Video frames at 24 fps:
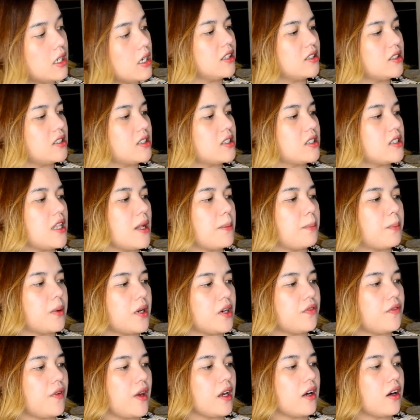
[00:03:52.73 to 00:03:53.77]
This is the
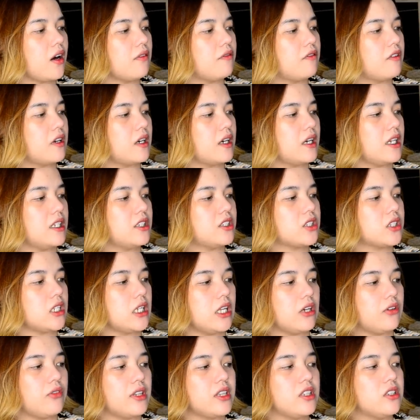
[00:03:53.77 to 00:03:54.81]
Perfect Coverage
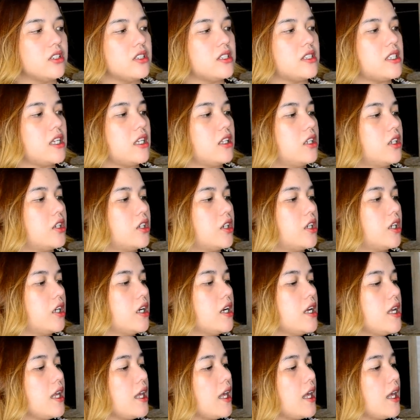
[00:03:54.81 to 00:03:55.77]
Liquid Concealer.